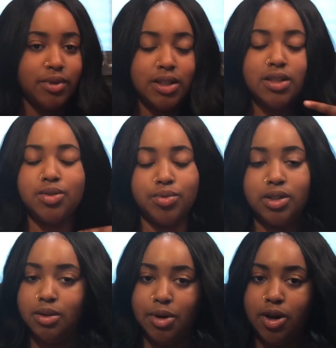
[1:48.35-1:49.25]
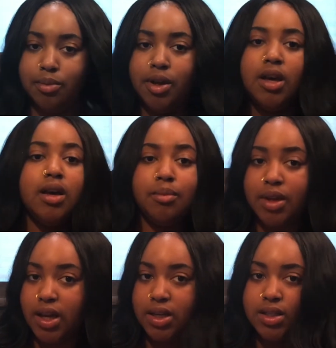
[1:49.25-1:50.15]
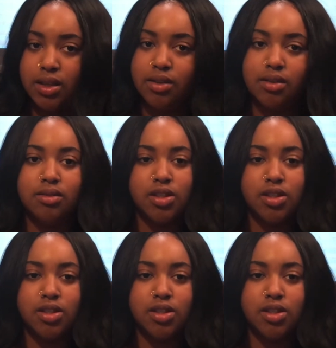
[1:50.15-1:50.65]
This is really bomb because it